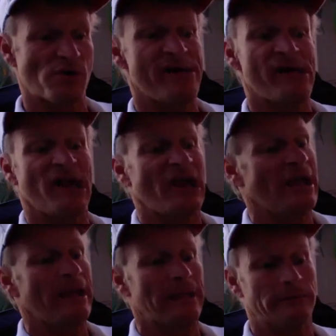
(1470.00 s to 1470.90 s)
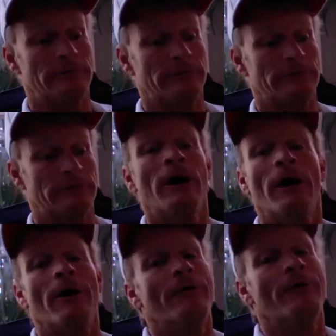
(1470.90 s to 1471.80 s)
either
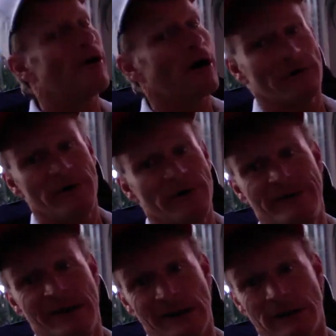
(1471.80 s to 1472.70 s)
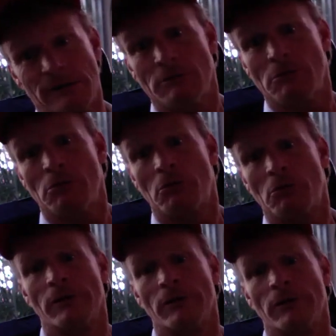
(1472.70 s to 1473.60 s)
volunteer or
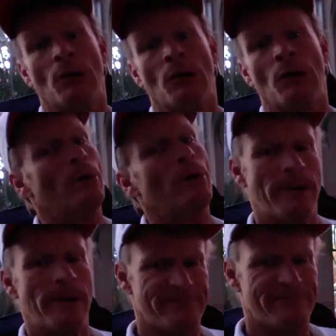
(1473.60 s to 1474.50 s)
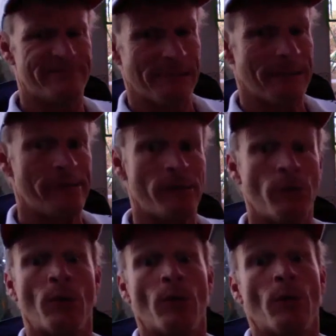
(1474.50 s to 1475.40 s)
we pay them to
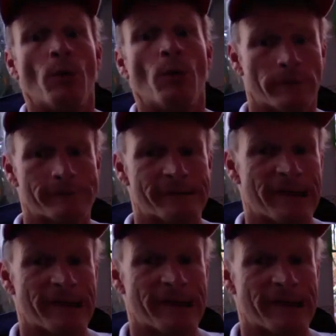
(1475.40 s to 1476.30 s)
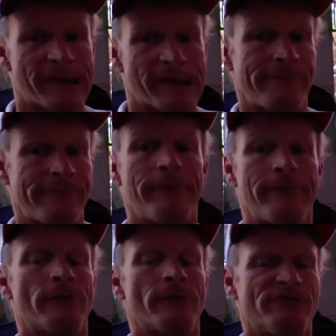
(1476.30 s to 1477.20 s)
work at camp during the
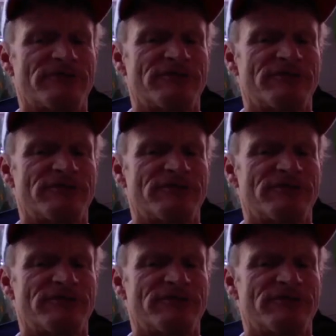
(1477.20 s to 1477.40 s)
summer.